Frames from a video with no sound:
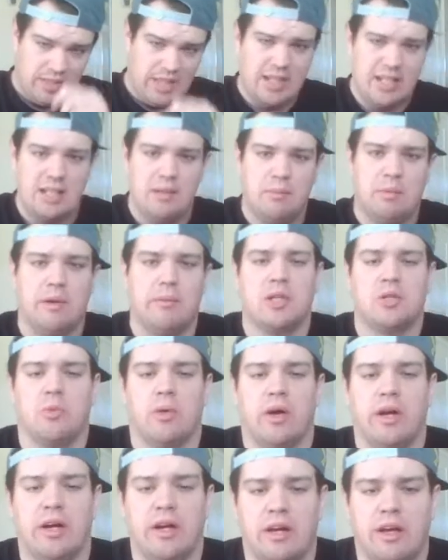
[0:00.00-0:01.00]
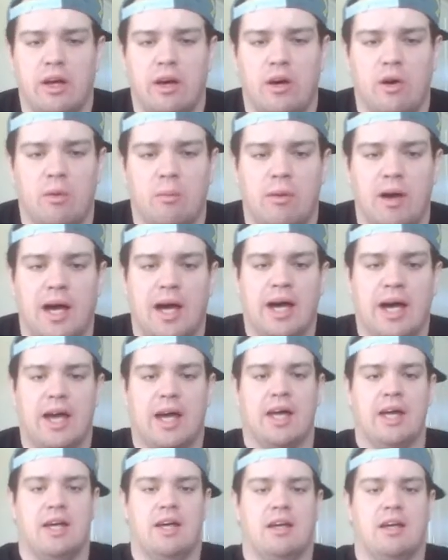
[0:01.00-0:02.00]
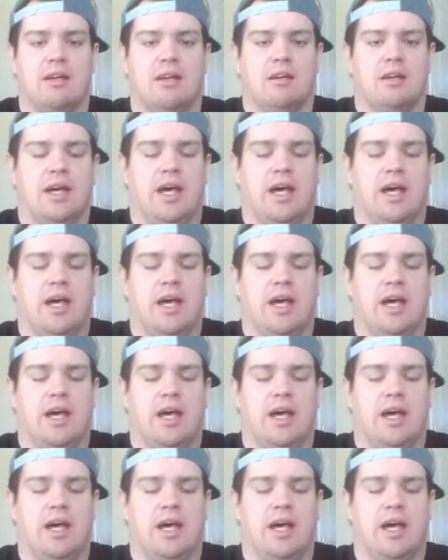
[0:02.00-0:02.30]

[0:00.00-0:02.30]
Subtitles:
and he pretty much wanted to know my